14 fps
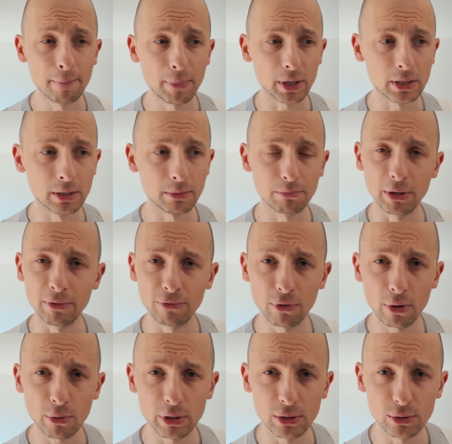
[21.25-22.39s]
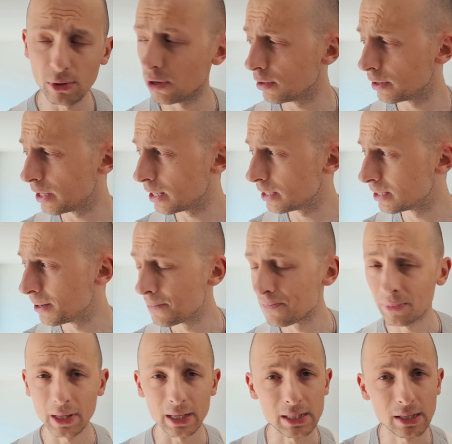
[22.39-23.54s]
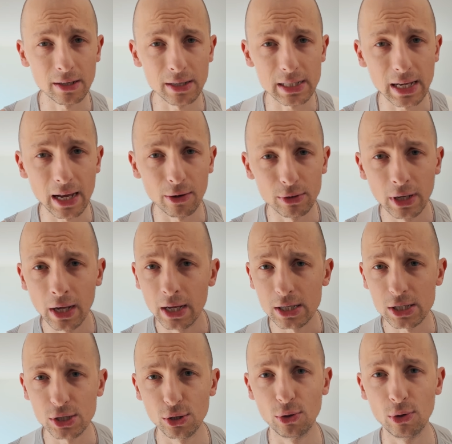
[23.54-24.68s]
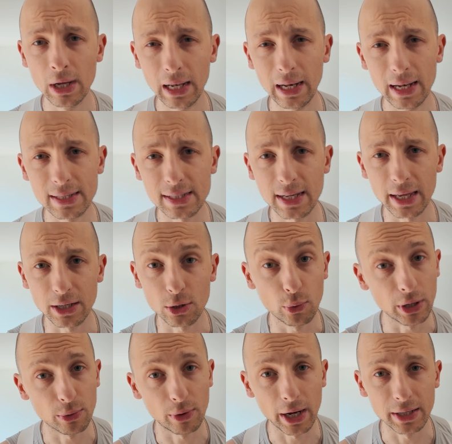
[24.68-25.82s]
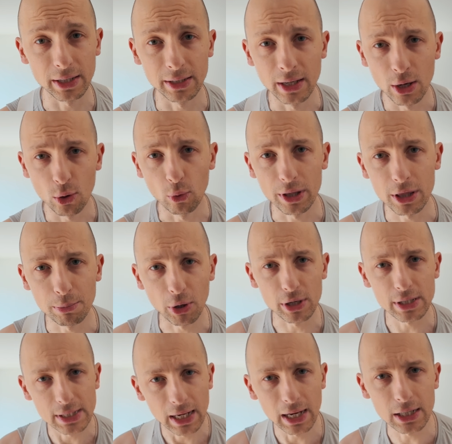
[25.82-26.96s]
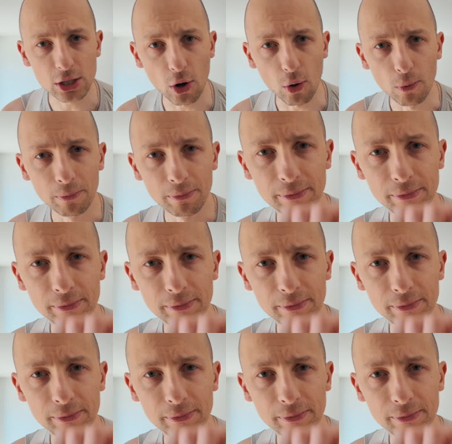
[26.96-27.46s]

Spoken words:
But before we do all that, the sun is out, so let's get a quick ride in with the boys. Let's go.